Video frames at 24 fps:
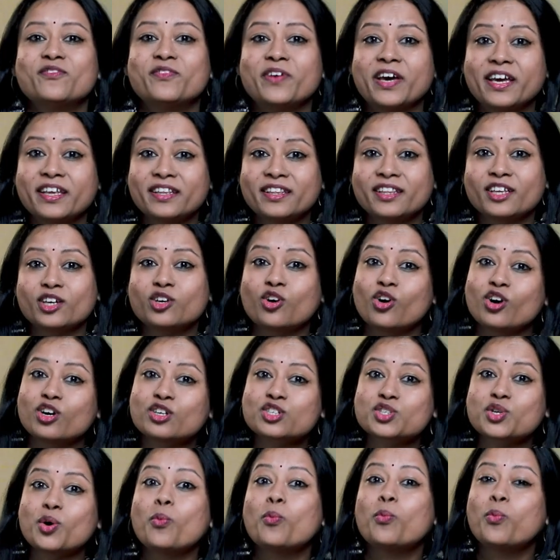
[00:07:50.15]
when the
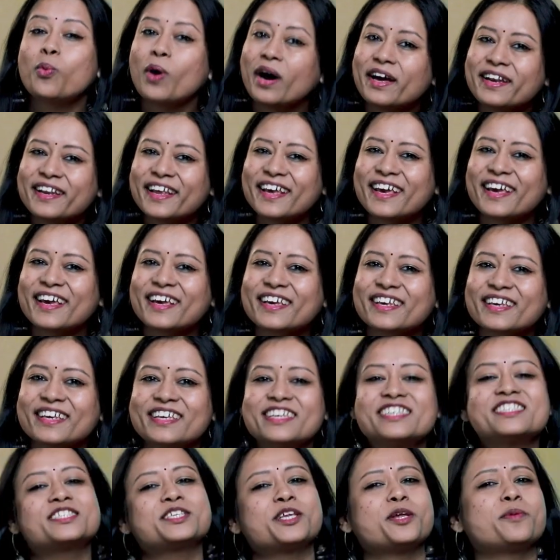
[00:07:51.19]
cost of one egg
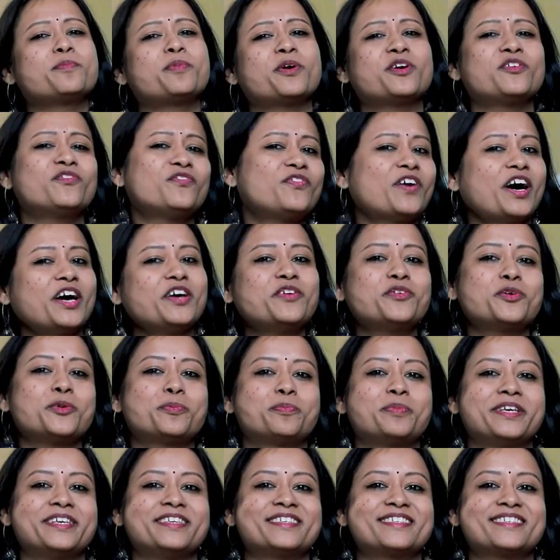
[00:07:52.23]
is 3.5
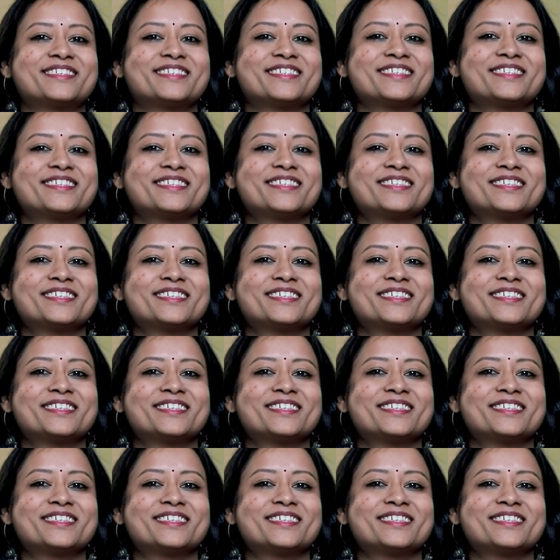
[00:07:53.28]
rupees.